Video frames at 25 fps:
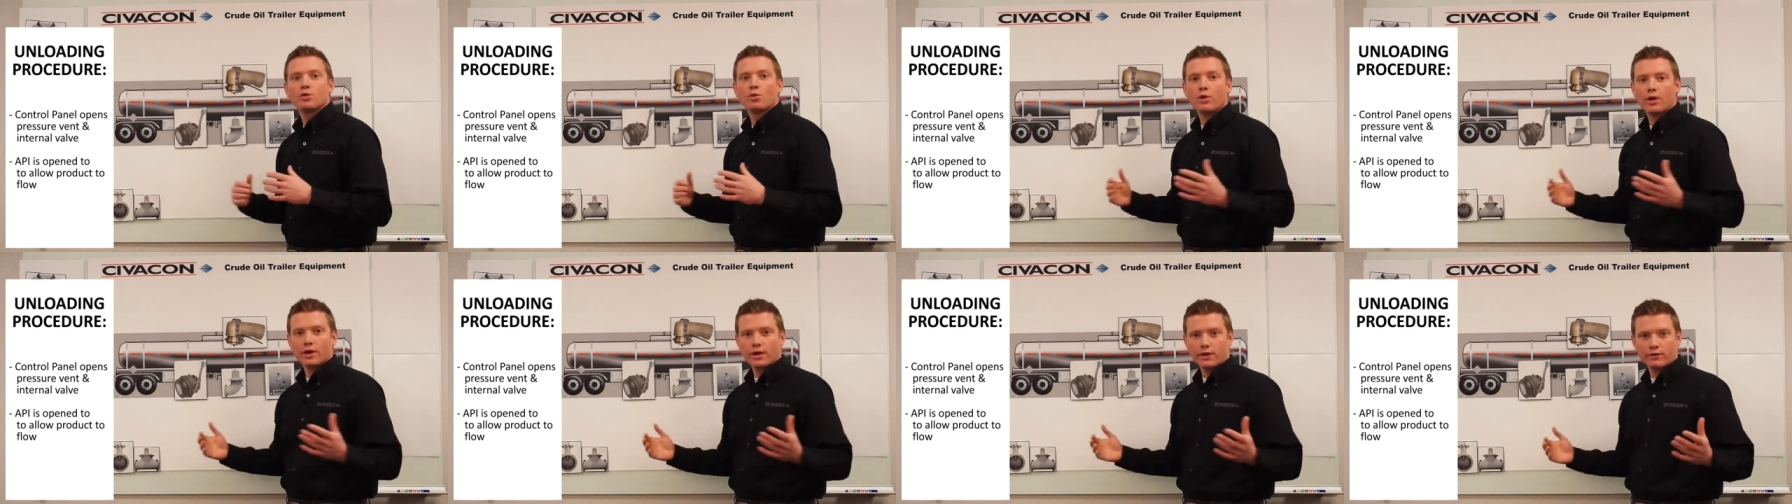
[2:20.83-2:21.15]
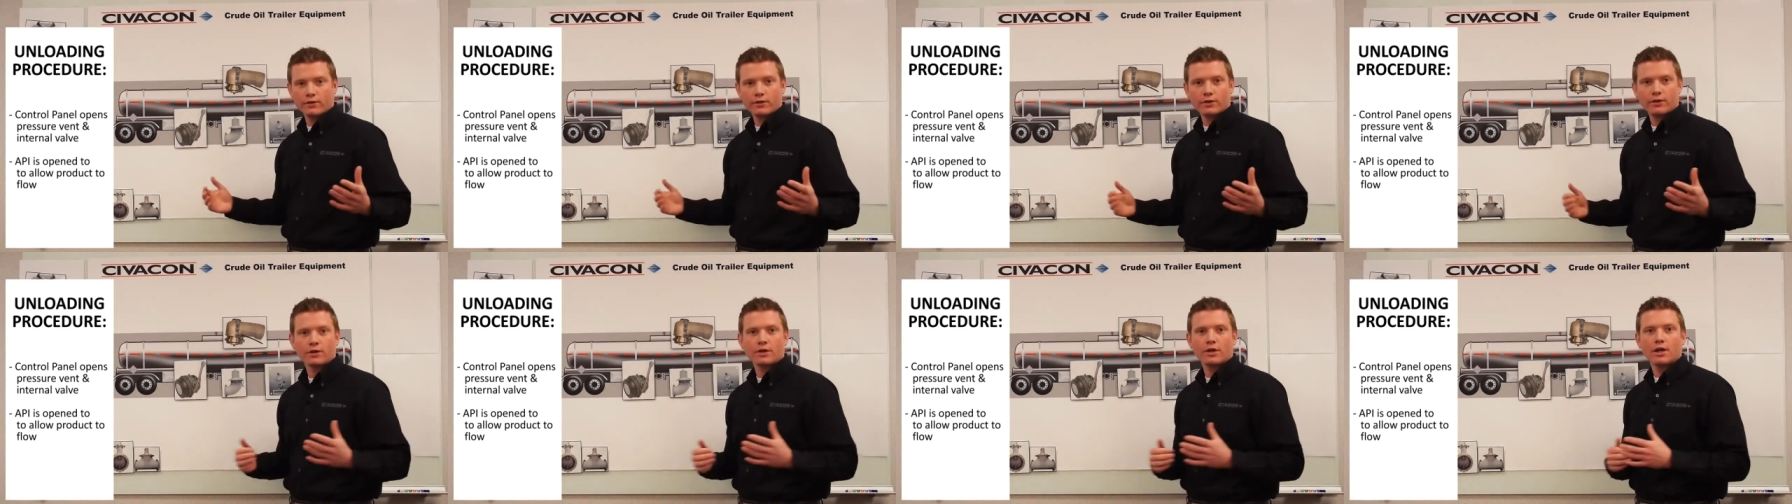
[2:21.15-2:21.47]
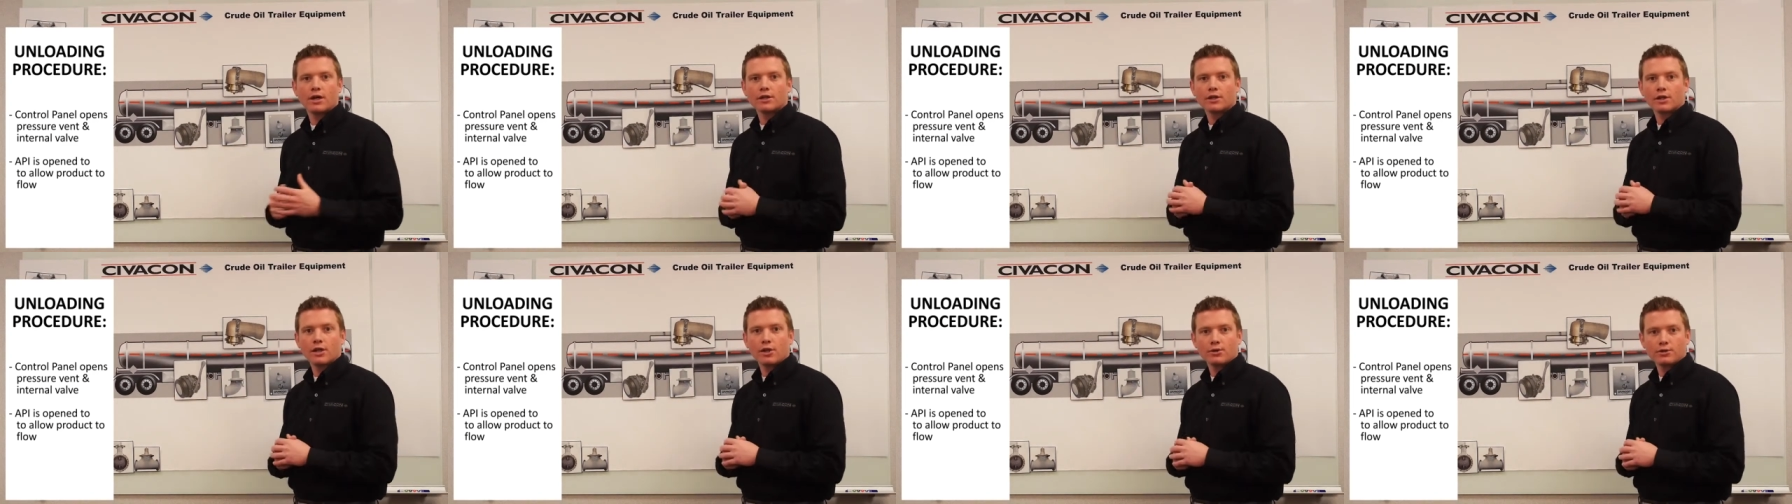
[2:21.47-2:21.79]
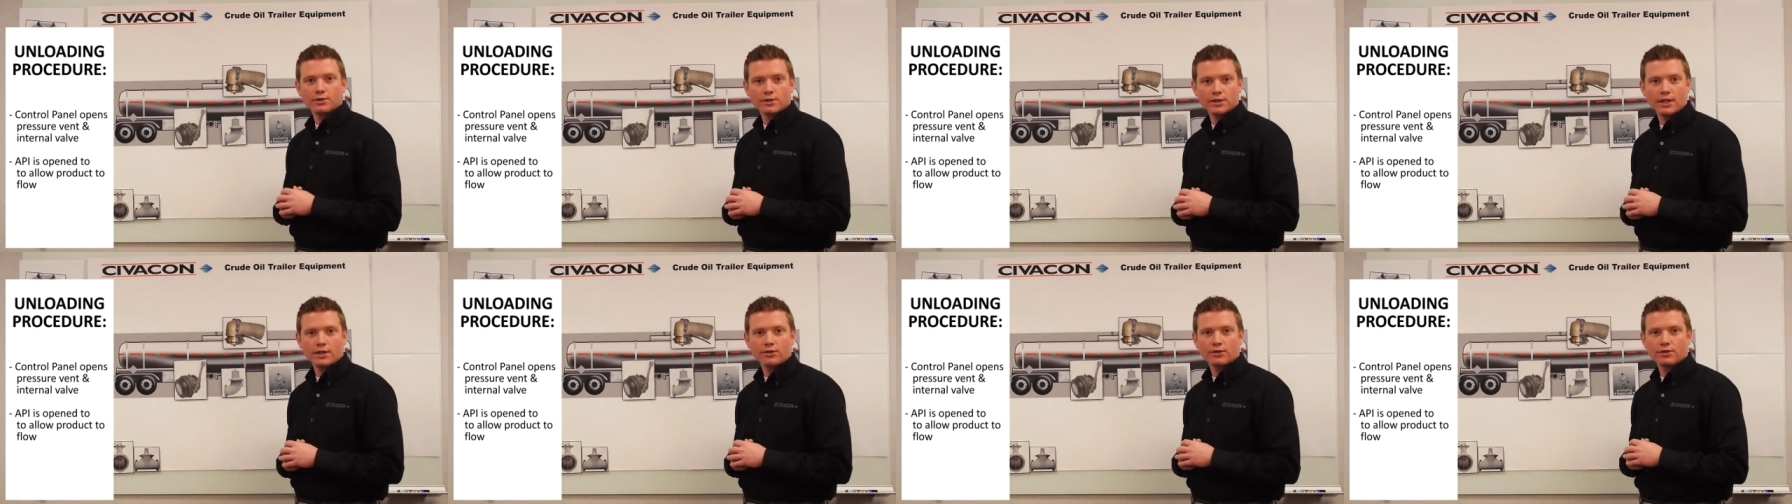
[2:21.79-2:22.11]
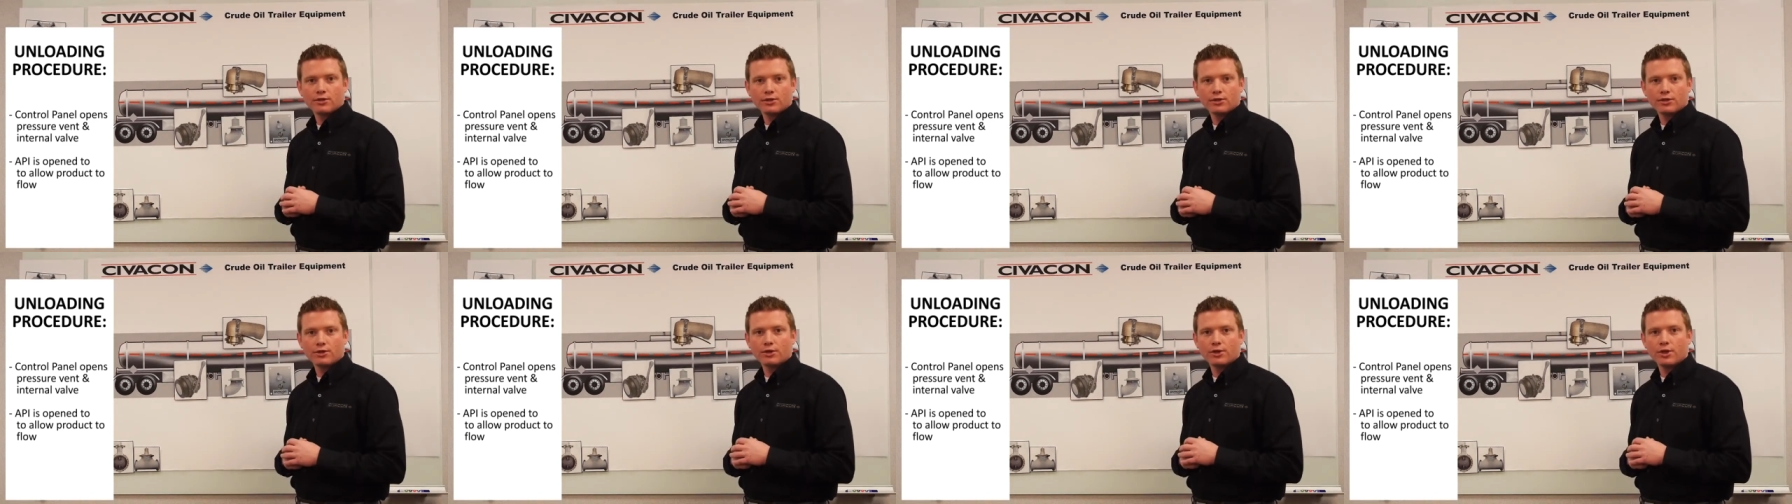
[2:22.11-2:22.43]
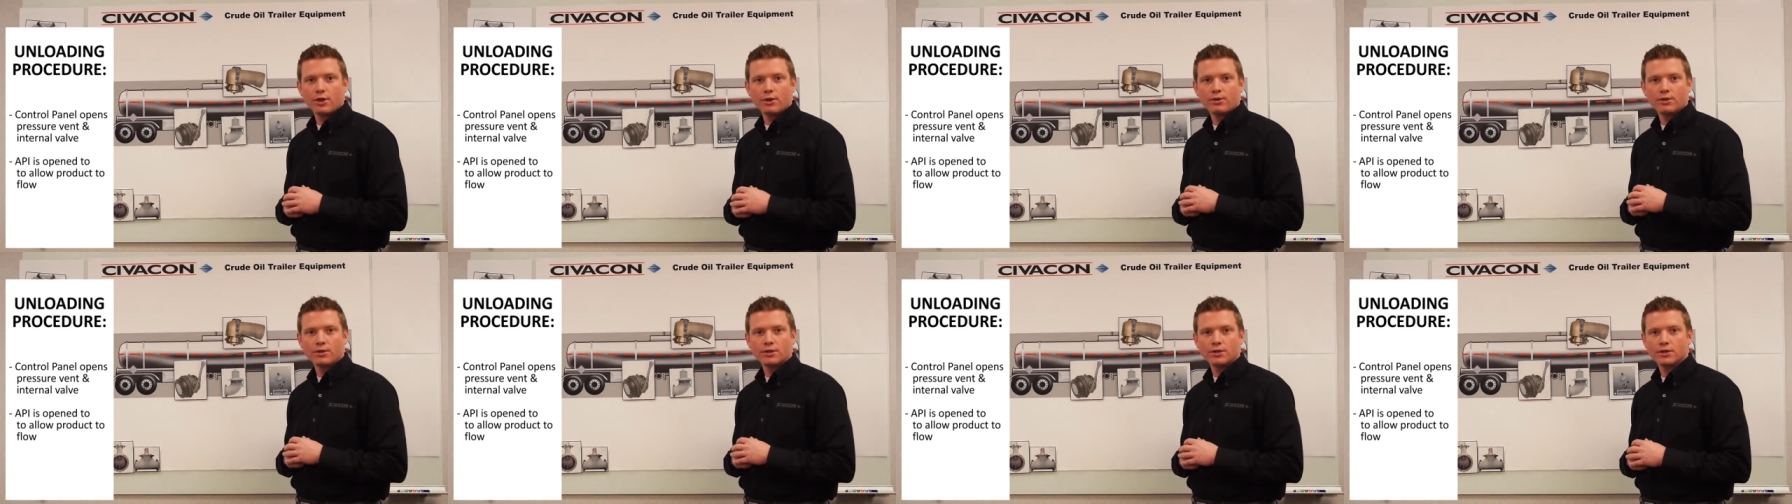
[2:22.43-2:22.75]
whatever unload site that they're
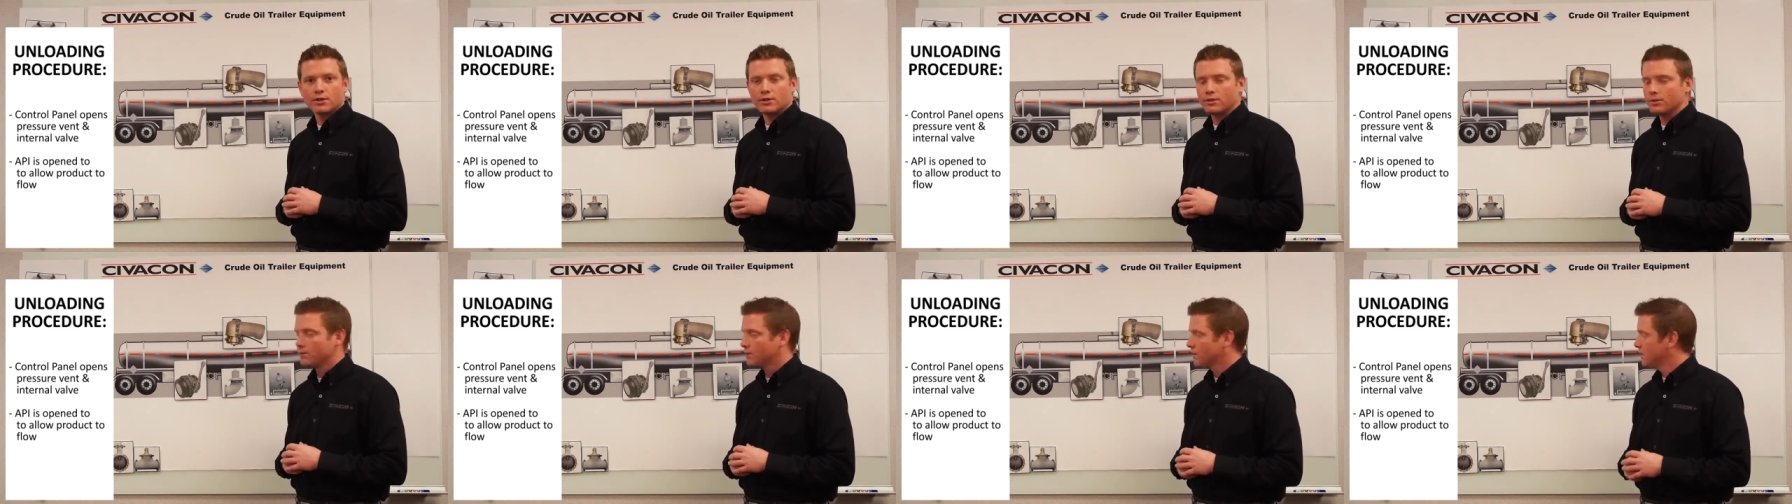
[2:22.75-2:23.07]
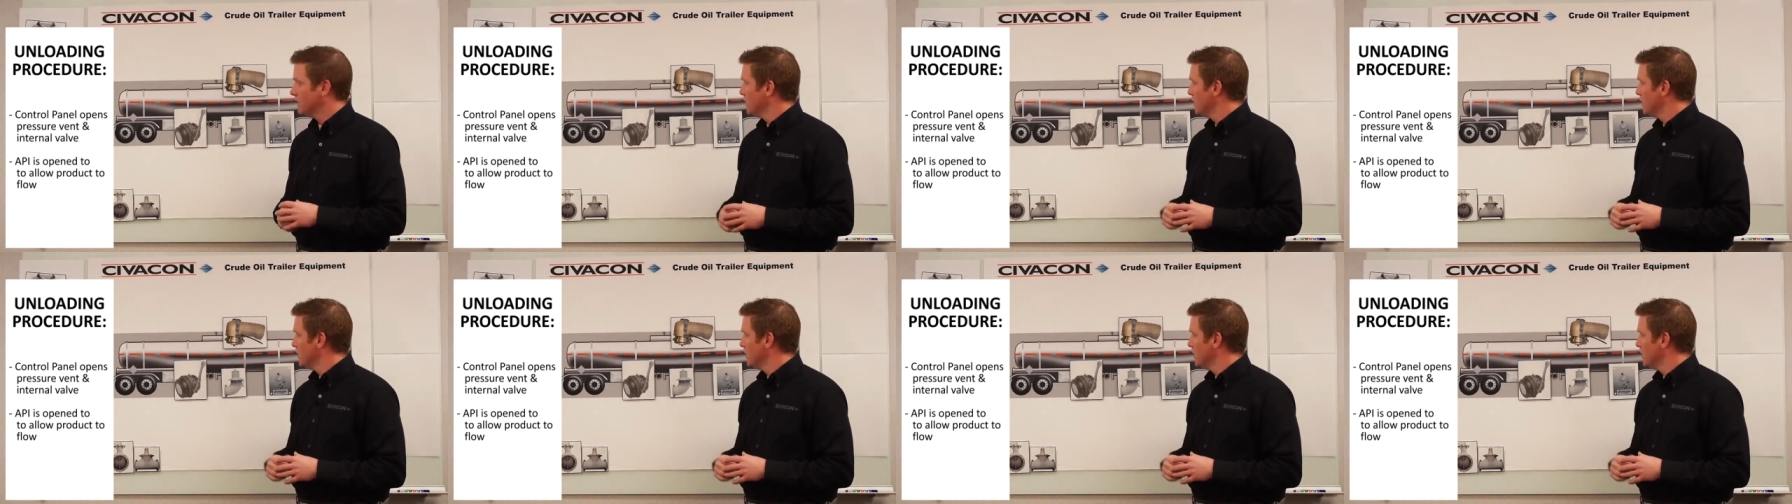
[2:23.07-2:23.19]
going to.